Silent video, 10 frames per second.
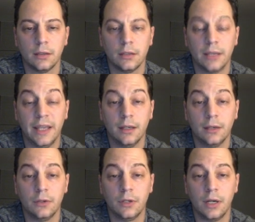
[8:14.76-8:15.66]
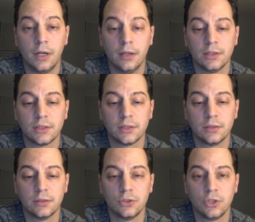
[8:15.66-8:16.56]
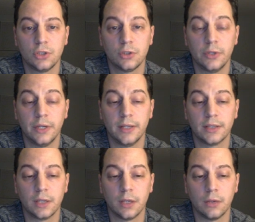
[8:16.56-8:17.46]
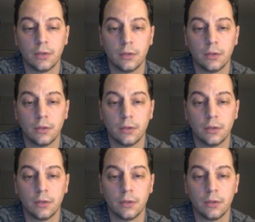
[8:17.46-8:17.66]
$800 just 3 days ago,